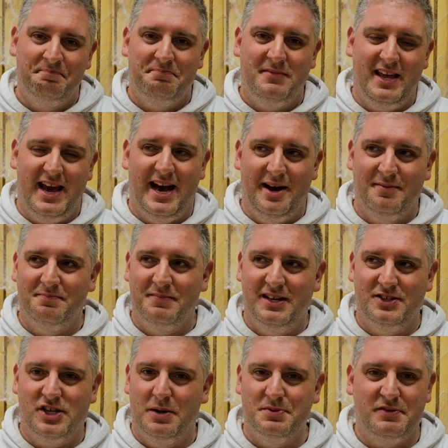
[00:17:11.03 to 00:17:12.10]
yeah, in
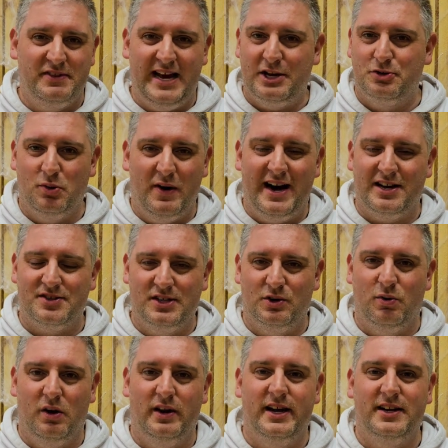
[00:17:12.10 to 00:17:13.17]
terms of the actual acting
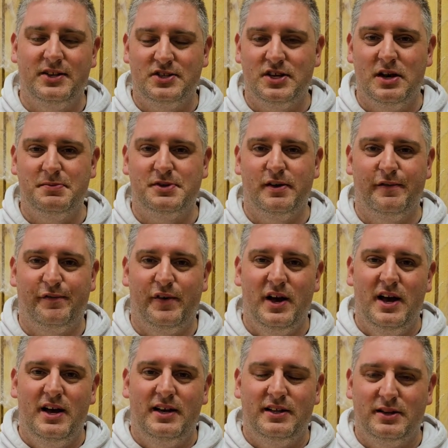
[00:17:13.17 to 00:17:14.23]
quality and in terms of
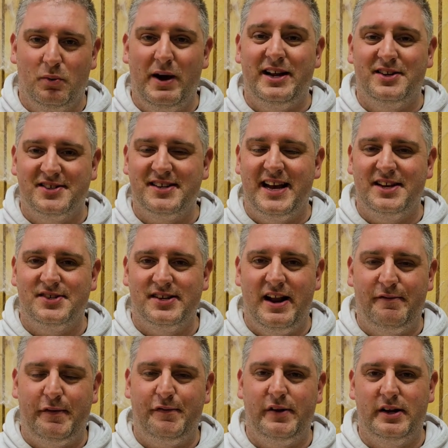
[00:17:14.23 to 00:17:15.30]
the way the sets and
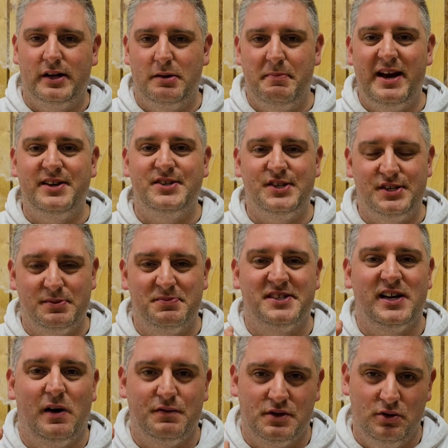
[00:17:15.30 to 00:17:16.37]
everything and the mazes
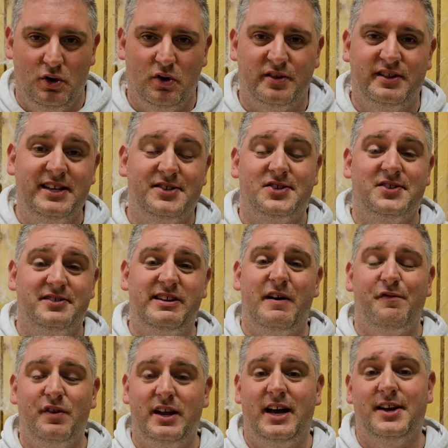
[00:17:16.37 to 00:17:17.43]
themselves look, this
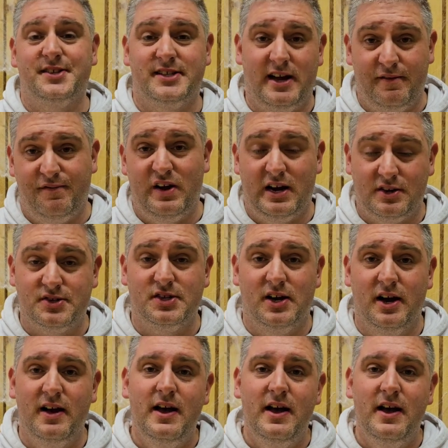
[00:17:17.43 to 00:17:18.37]
definitely has that factor.